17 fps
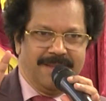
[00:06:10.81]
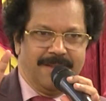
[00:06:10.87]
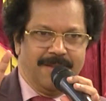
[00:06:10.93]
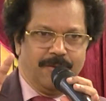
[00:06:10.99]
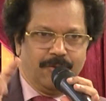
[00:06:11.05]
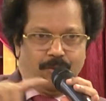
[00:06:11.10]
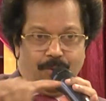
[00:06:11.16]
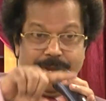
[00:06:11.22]

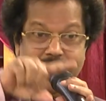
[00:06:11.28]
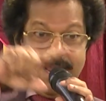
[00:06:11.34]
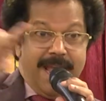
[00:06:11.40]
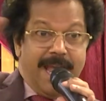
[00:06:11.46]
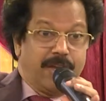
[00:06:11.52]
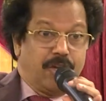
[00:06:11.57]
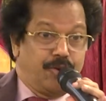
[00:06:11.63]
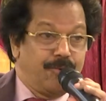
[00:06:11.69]
So he
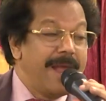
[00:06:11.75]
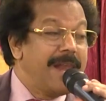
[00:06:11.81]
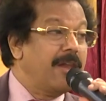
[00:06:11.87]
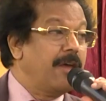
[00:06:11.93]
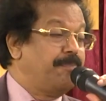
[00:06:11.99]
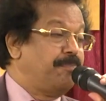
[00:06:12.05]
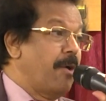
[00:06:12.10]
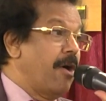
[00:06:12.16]
had twelve
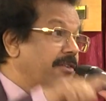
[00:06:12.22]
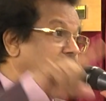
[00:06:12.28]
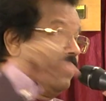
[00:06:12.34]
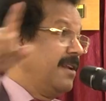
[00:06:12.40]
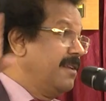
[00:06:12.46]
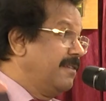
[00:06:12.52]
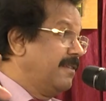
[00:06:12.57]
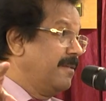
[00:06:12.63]

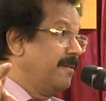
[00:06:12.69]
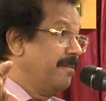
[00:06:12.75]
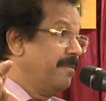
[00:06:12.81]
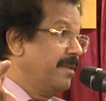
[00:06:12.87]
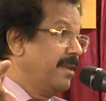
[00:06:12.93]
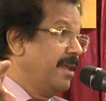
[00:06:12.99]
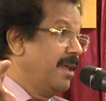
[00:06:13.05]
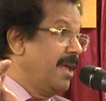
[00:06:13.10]
apostles
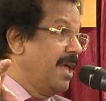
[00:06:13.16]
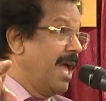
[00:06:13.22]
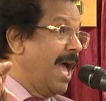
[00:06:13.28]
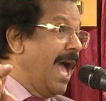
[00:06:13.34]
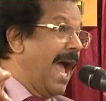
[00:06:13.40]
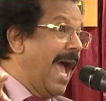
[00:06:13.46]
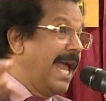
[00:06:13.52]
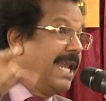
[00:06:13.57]

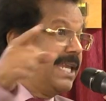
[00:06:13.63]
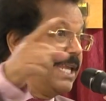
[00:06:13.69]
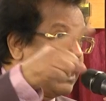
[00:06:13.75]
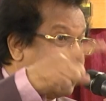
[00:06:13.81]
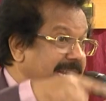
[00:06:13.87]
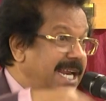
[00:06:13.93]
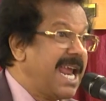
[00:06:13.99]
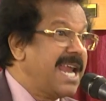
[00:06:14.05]
and he
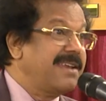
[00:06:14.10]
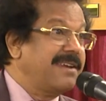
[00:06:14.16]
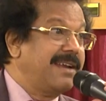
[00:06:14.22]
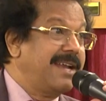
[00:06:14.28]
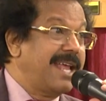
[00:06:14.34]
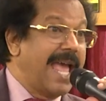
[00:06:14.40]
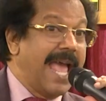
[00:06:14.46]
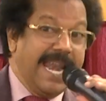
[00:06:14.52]

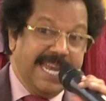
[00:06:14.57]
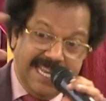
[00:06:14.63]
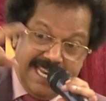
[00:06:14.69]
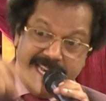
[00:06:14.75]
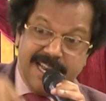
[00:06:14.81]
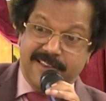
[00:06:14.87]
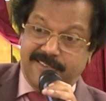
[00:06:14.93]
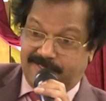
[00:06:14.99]
created an
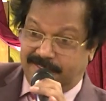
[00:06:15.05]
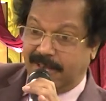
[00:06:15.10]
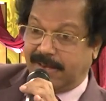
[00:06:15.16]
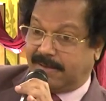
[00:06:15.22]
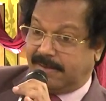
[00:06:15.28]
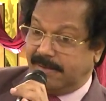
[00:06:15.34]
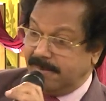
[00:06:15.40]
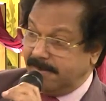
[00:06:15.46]
inner
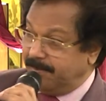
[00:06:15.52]
circle.